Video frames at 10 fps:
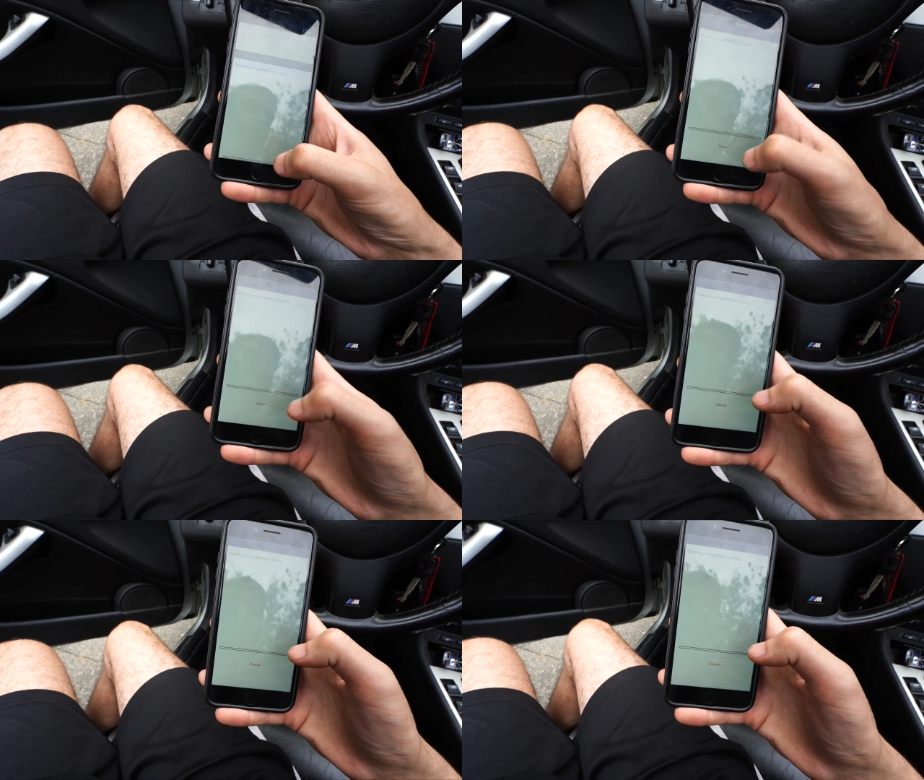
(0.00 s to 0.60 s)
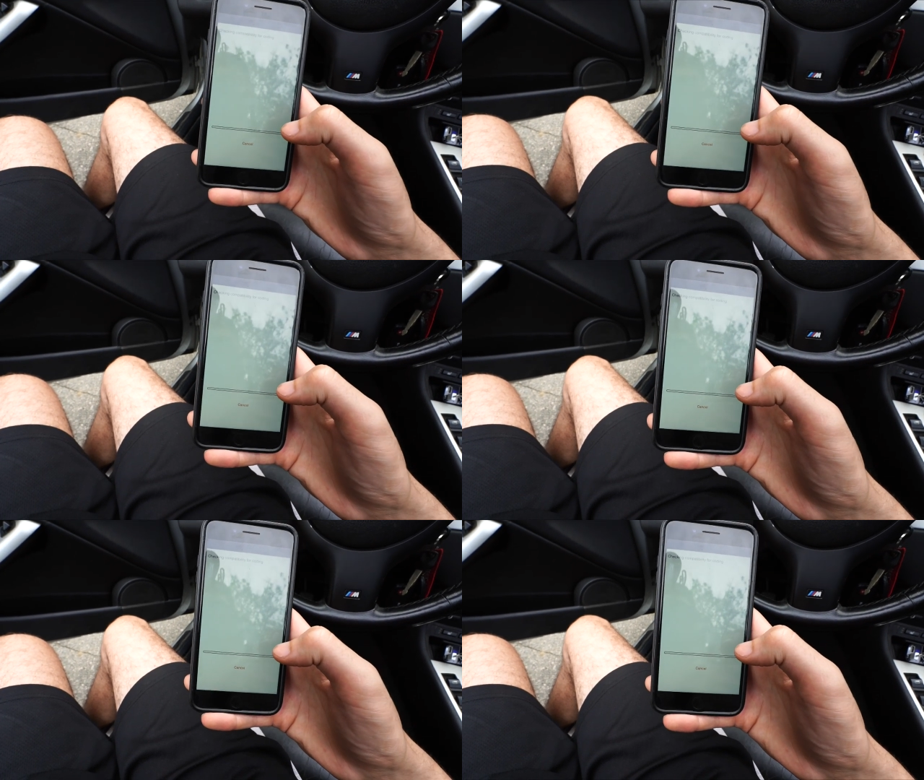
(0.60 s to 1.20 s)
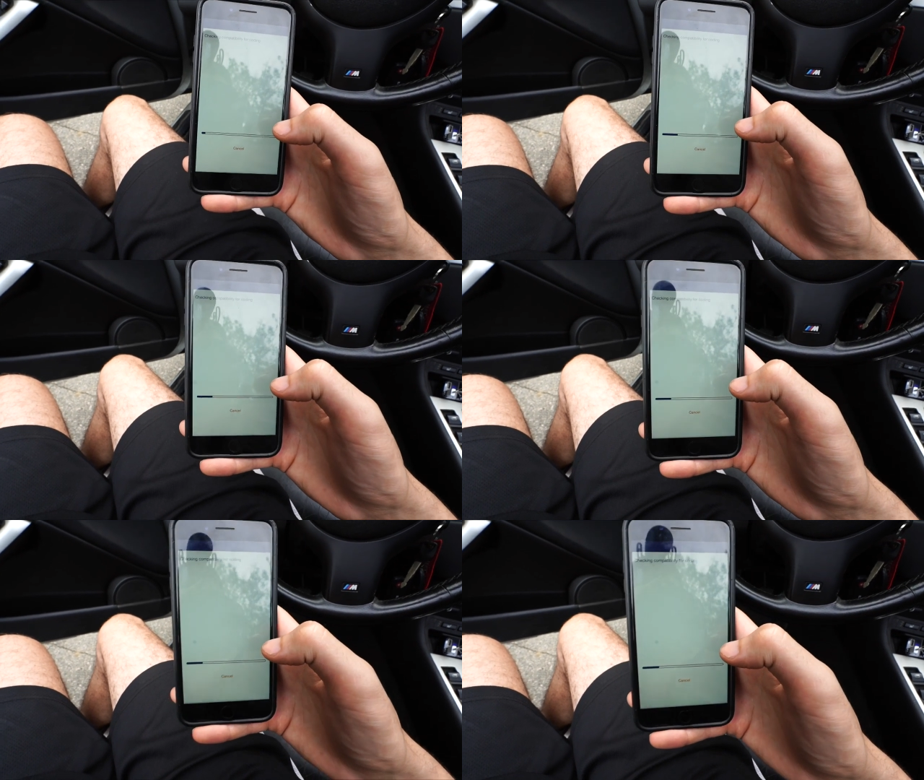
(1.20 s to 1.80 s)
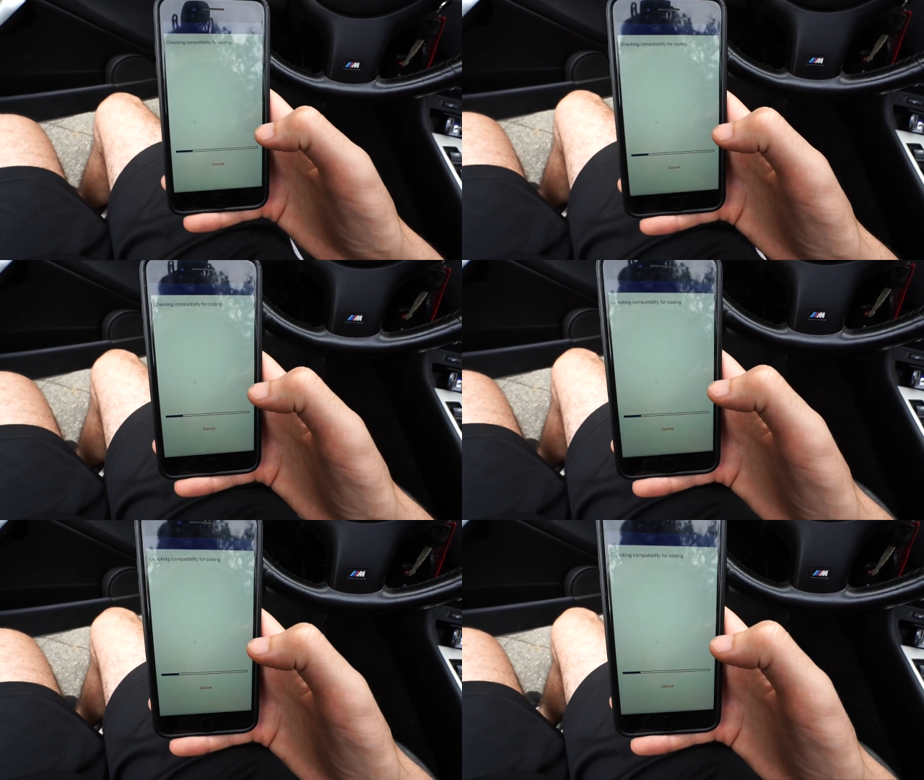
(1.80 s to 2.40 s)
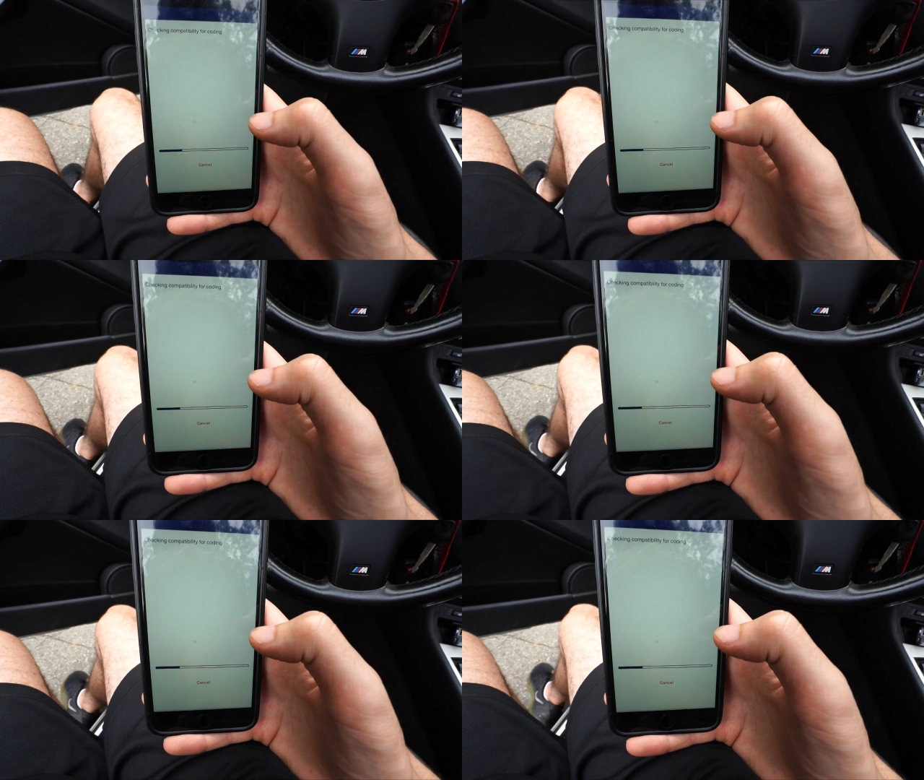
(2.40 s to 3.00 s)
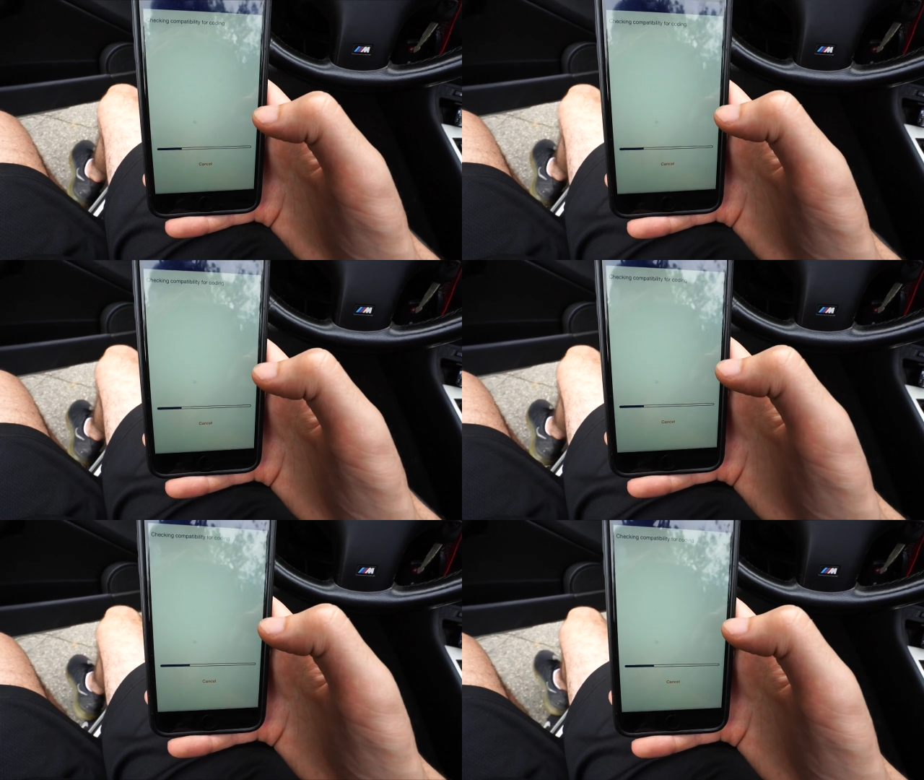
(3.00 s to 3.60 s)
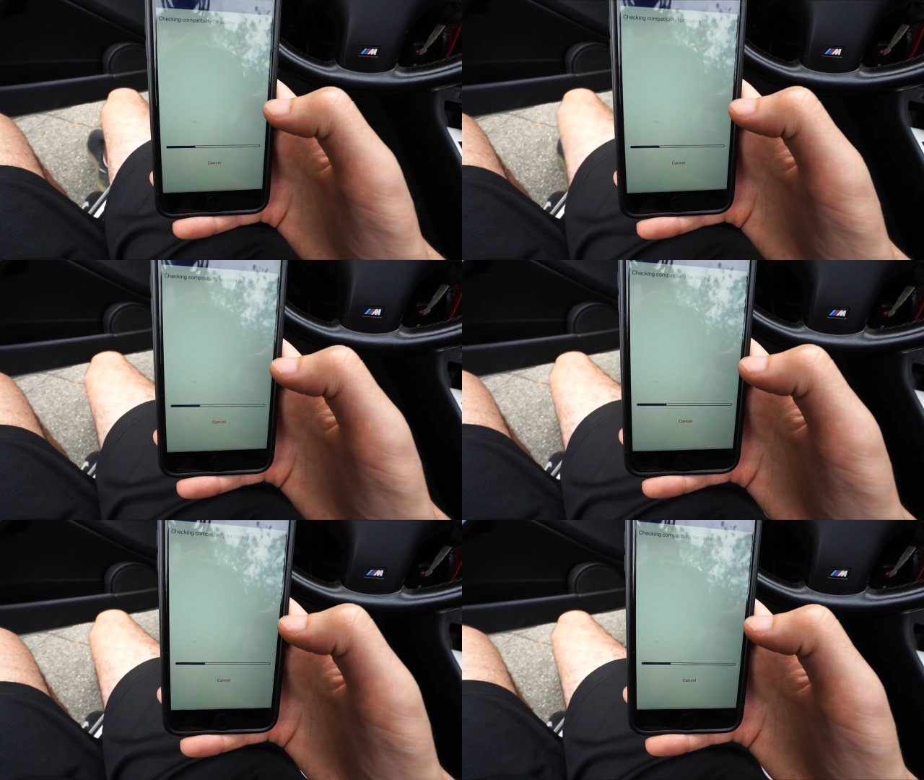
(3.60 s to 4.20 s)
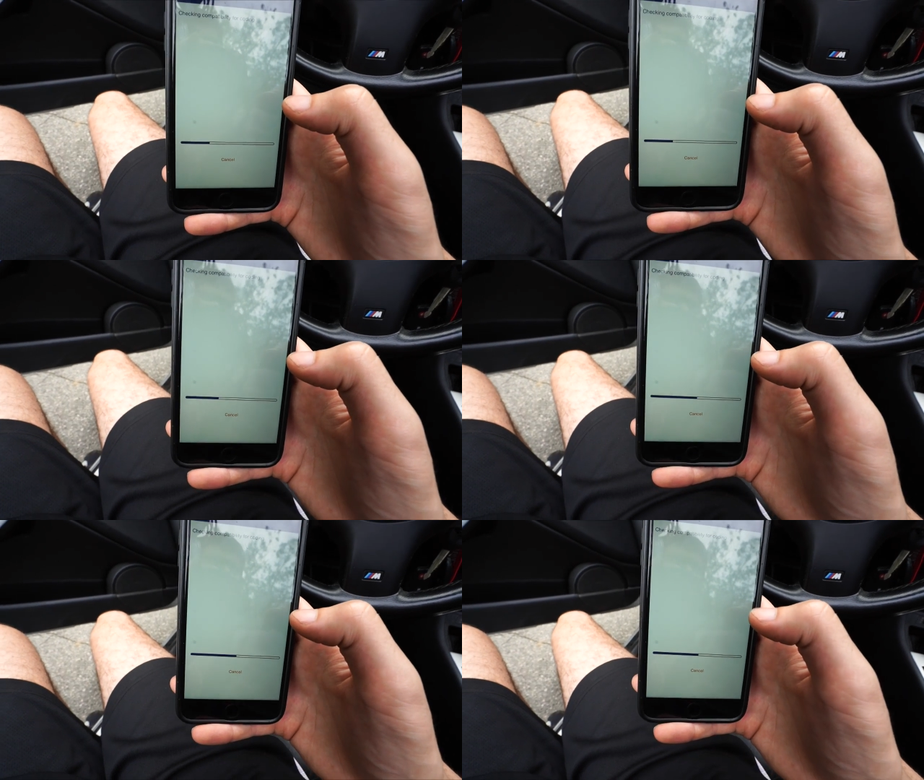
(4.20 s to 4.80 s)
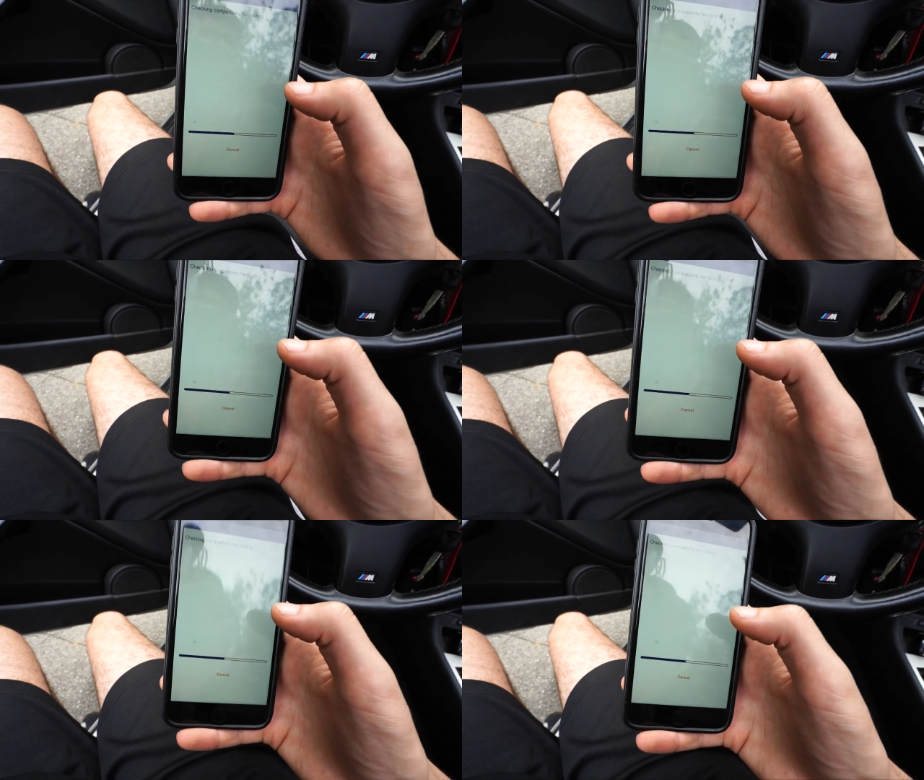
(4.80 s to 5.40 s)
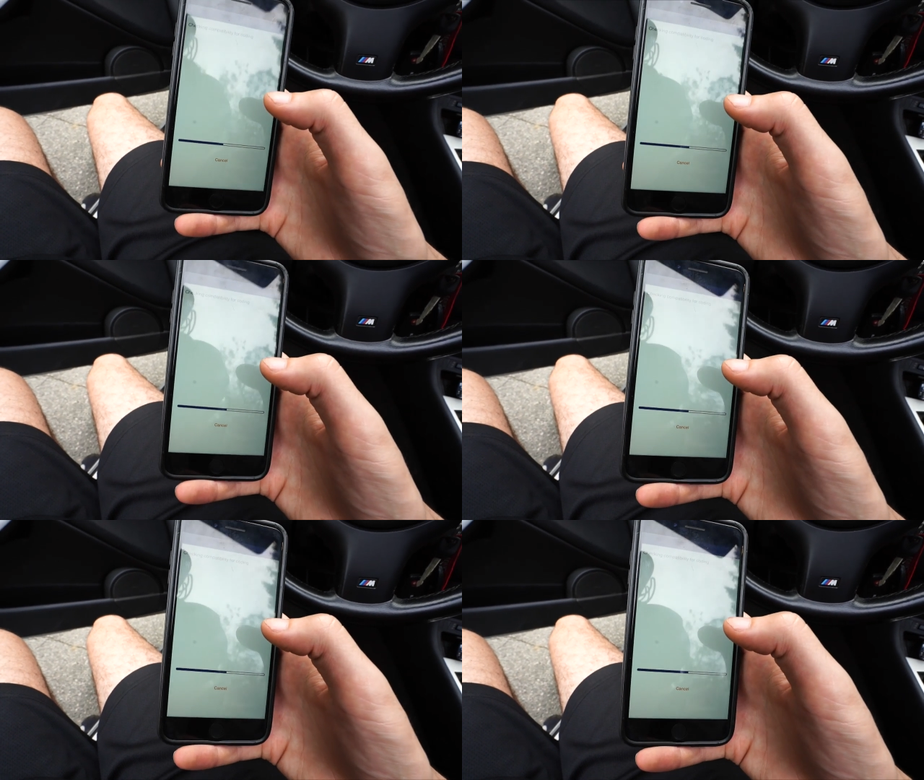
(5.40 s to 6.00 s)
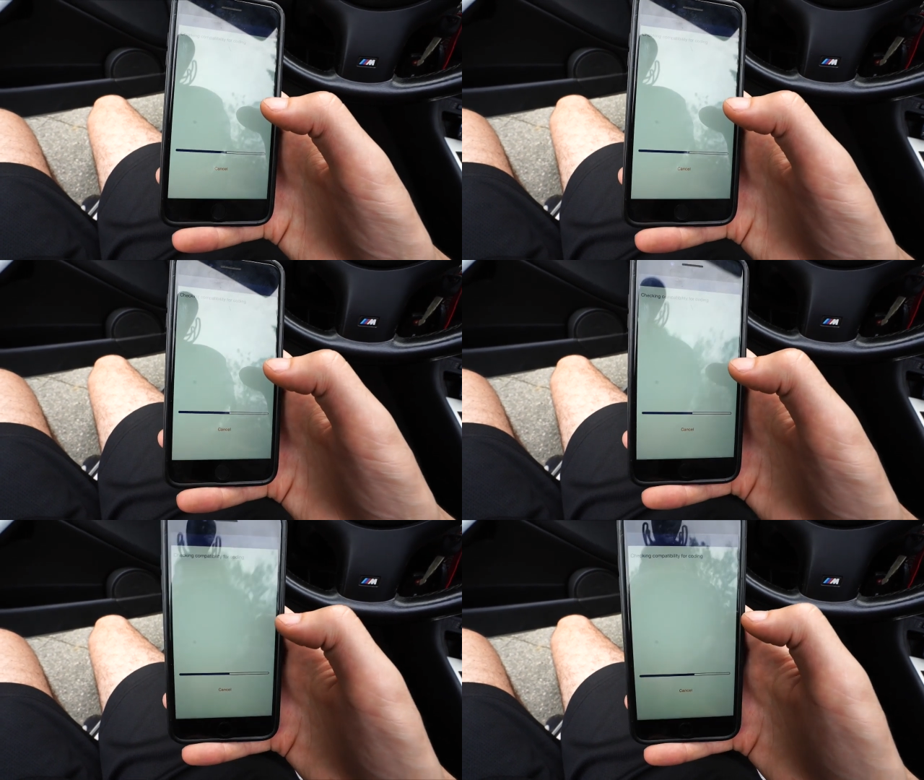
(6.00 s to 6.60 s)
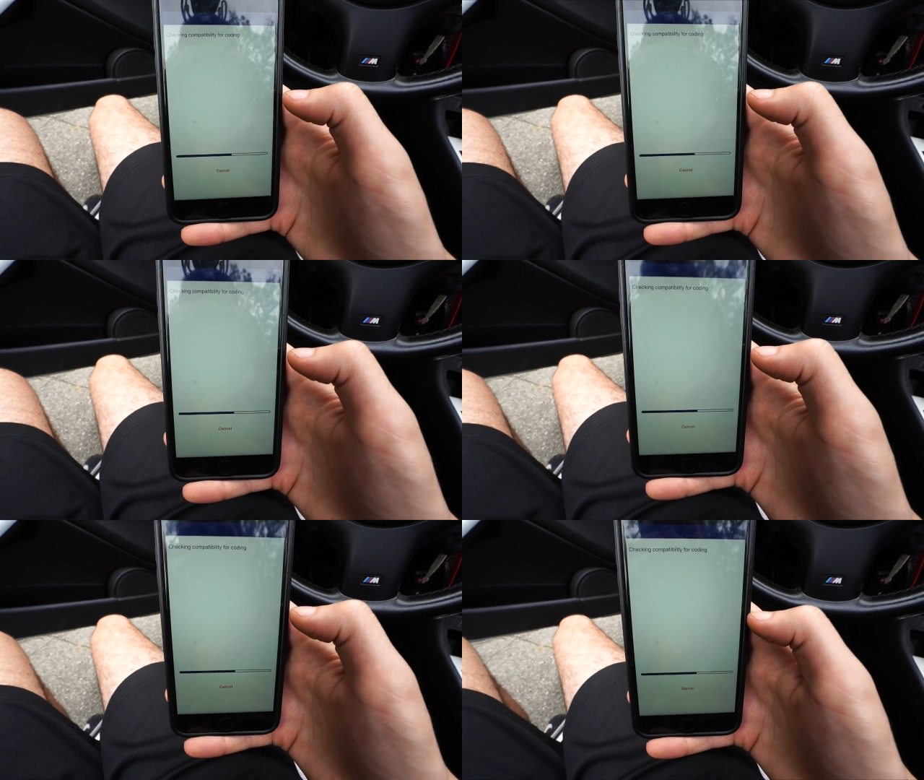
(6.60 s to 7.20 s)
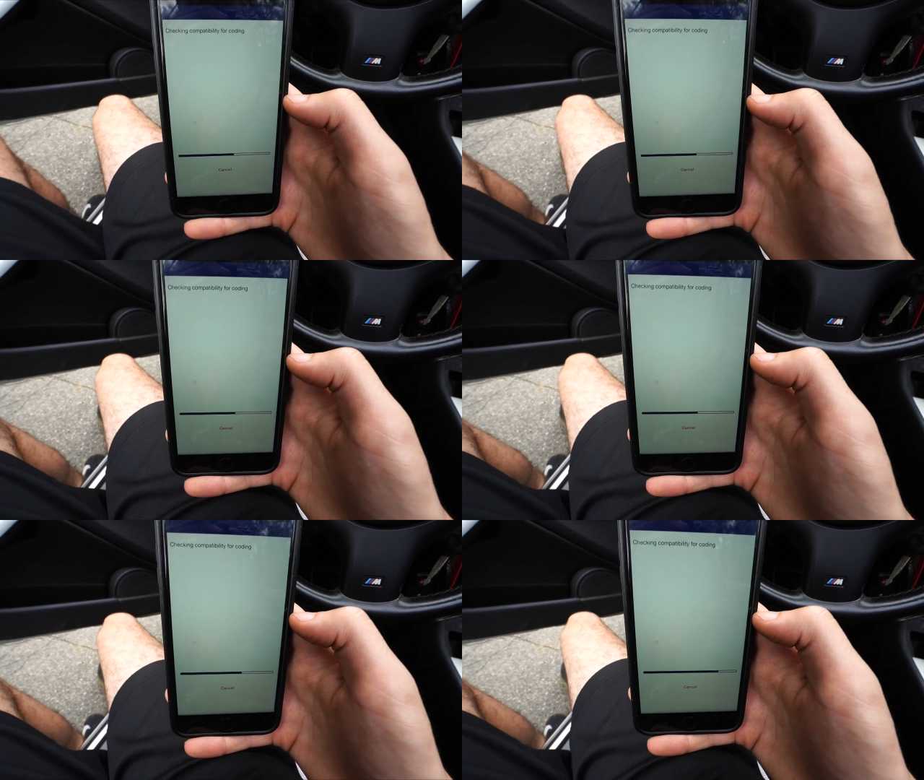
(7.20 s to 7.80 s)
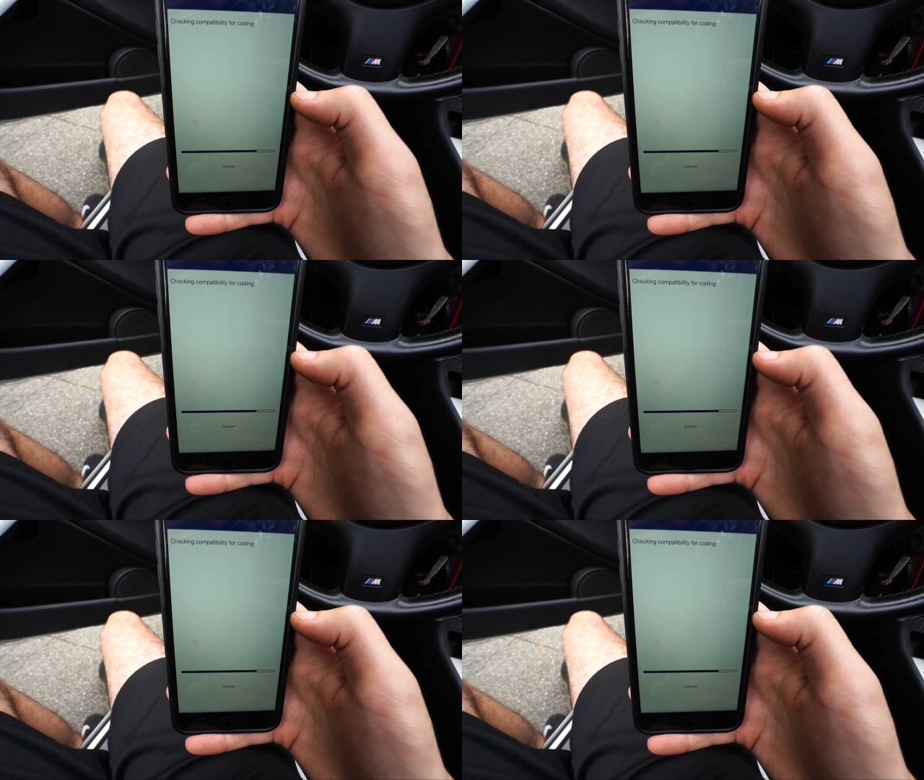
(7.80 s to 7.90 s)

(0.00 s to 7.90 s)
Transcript: No face is visible, so there are no lips to read.